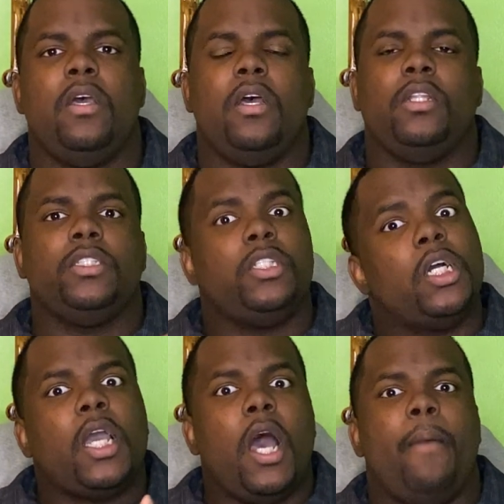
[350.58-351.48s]

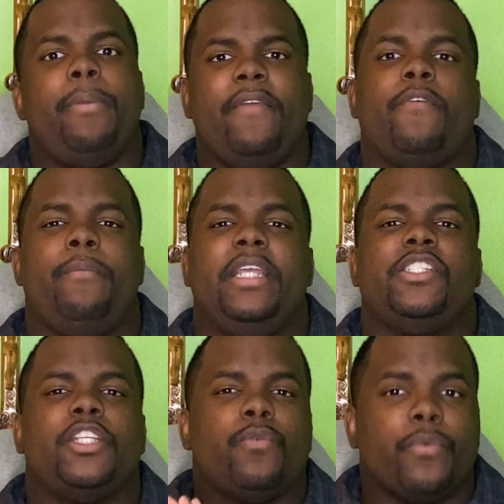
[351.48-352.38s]
Look up
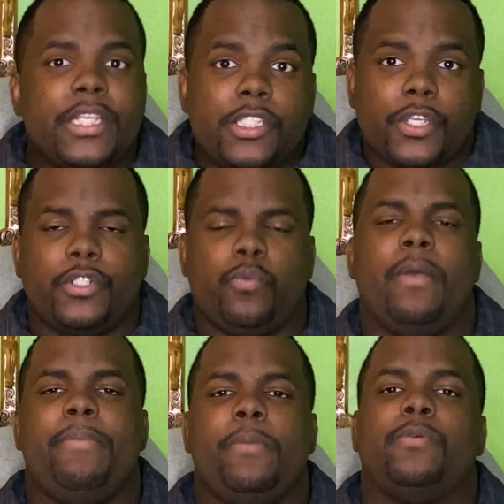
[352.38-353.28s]
information, research
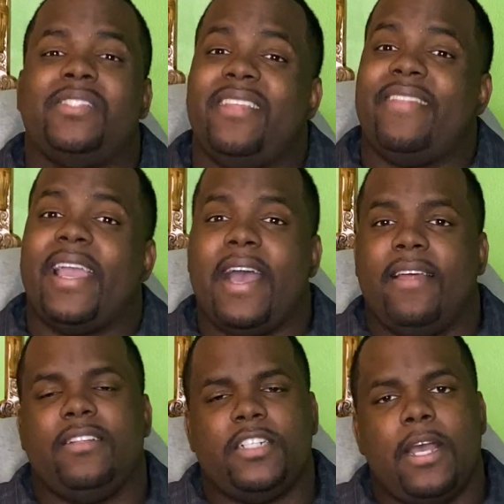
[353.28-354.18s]
what people did that
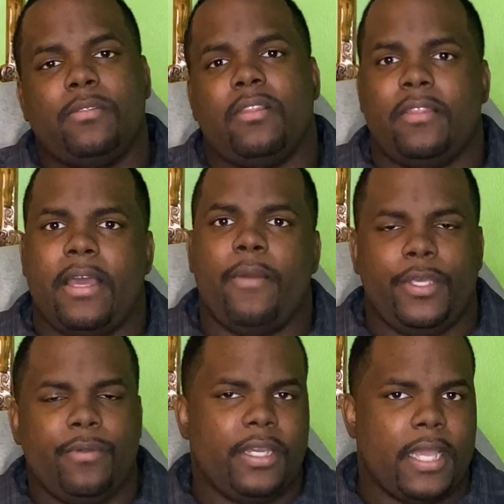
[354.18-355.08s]
got the job so that way
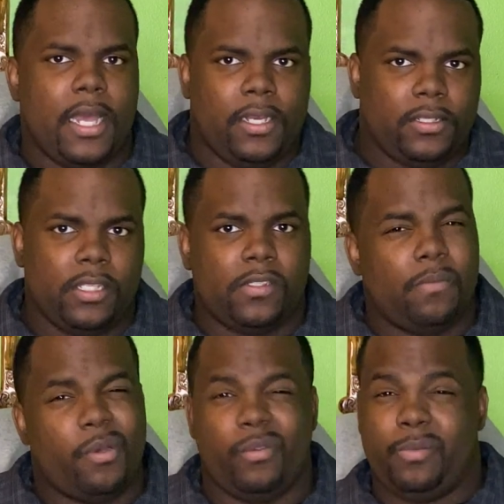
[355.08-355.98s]
you can kind of get some
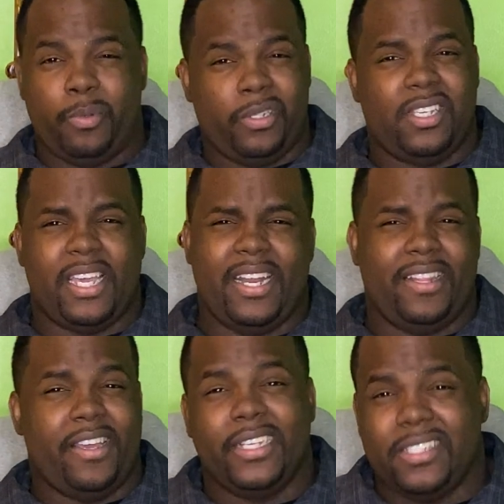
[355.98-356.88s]
bonus points and get in
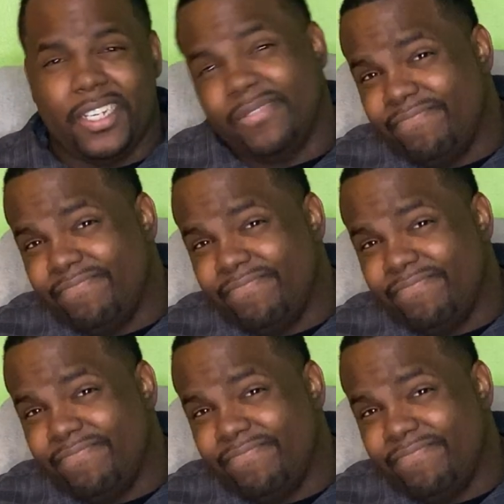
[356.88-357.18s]
there easier.